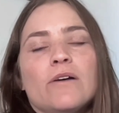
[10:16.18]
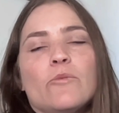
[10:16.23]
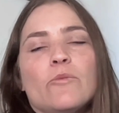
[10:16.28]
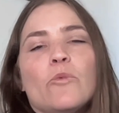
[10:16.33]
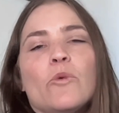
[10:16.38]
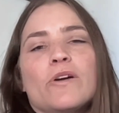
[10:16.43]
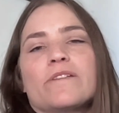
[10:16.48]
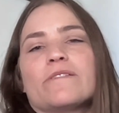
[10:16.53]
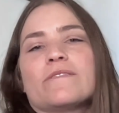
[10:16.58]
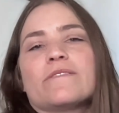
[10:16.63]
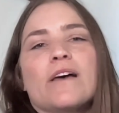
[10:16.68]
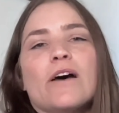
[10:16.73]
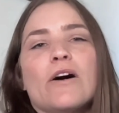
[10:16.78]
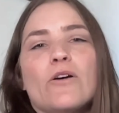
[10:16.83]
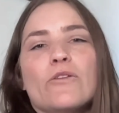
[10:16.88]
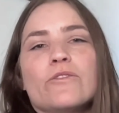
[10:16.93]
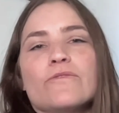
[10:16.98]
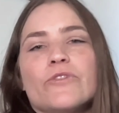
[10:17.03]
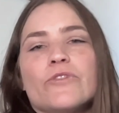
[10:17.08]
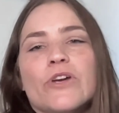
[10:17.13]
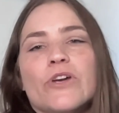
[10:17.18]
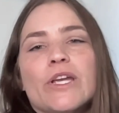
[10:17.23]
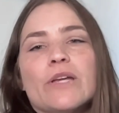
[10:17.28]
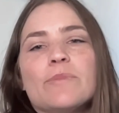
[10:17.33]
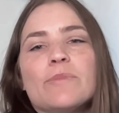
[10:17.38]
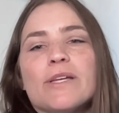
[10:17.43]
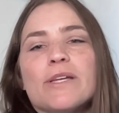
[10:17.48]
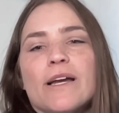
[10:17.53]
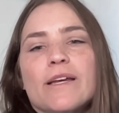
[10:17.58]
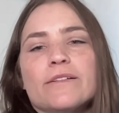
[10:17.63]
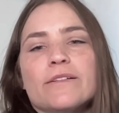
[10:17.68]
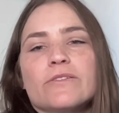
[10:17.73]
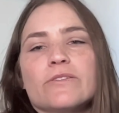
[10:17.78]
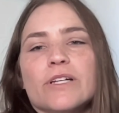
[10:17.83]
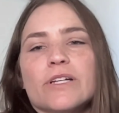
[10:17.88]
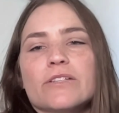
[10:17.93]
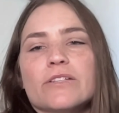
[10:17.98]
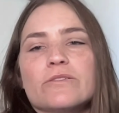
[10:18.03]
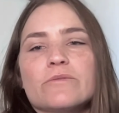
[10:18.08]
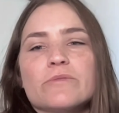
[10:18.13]
what is the health of your API
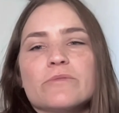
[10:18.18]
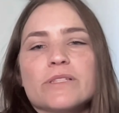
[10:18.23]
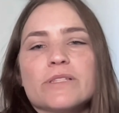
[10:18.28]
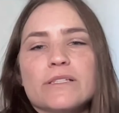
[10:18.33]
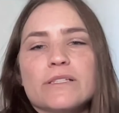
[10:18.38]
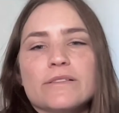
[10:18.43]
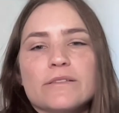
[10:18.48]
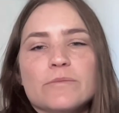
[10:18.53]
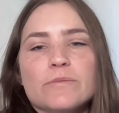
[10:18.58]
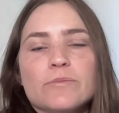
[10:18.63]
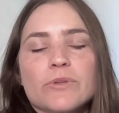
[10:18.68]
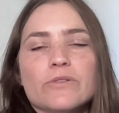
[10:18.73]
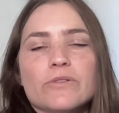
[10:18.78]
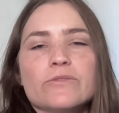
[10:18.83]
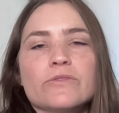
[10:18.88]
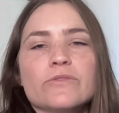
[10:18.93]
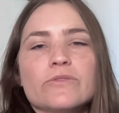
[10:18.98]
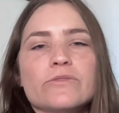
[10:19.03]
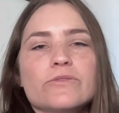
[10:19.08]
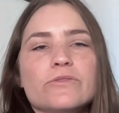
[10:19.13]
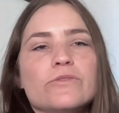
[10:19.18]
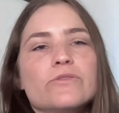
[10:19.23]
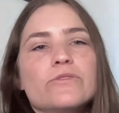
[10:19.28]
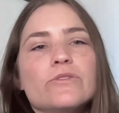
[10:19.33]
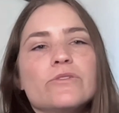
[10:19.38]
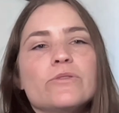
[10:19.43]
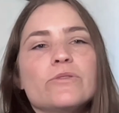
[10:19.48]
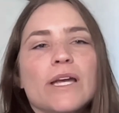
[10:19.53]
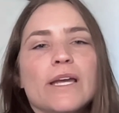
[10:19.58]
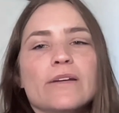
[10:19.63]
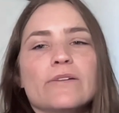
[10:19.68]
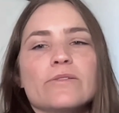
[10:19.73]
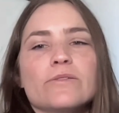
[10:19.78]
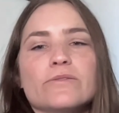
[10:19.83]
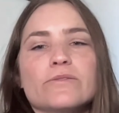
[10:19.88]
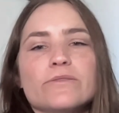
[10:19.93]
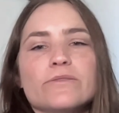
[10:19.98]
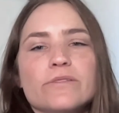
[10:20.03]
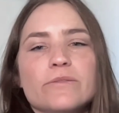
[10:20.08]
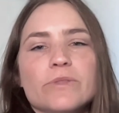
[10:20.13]
integration with EasyPost. Those are the two
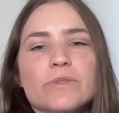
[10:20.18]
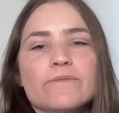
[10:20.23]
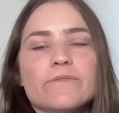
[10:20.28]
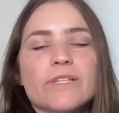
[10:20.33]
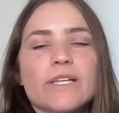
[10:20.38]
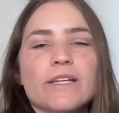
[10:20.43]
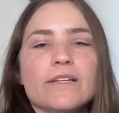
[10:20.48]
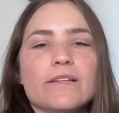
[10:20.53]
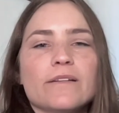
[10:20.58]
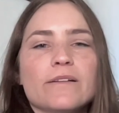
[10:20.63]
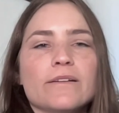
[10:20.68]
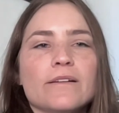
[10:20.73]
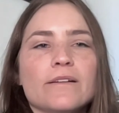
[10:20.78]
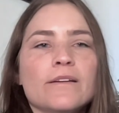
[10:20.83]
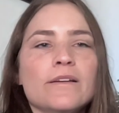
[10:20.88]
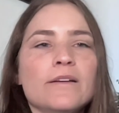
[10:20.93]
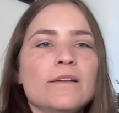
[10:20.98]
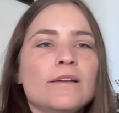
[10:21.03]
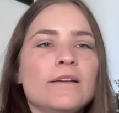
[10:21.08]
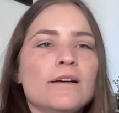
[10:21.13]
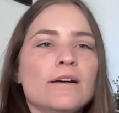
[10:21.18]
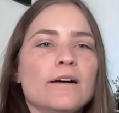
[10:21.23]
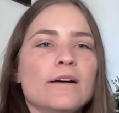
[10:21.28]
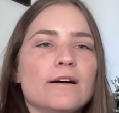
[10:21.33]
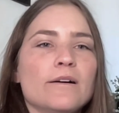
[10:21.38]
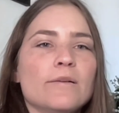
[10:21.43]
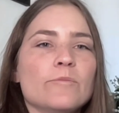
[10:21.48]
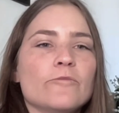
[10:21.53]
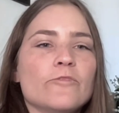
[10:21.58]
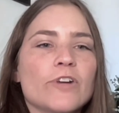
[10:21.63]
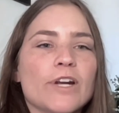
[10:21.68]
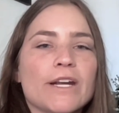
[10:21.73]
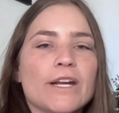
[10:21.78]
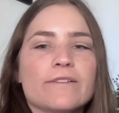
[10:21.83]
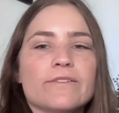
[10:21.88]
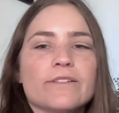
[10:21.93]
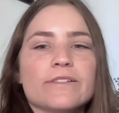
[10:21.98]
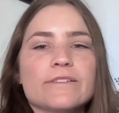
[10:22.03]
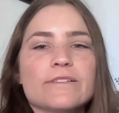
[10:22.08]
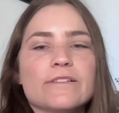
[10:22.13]
angles that we've taken for
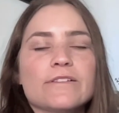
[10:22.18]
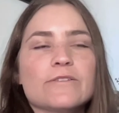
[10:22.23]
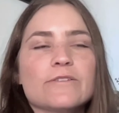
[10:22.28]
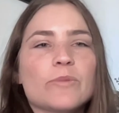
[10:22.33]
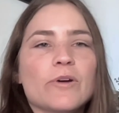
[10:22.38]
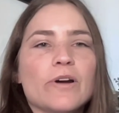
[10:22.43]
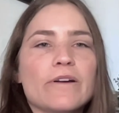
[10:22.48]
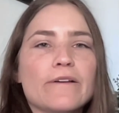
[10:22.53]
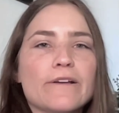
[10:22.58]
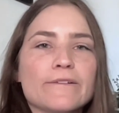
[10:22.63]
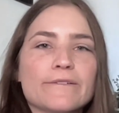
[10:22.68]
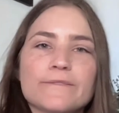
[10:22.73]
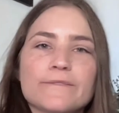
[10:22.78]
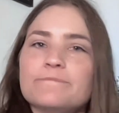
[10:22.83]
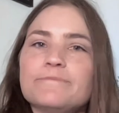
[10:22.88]
analytics in this product.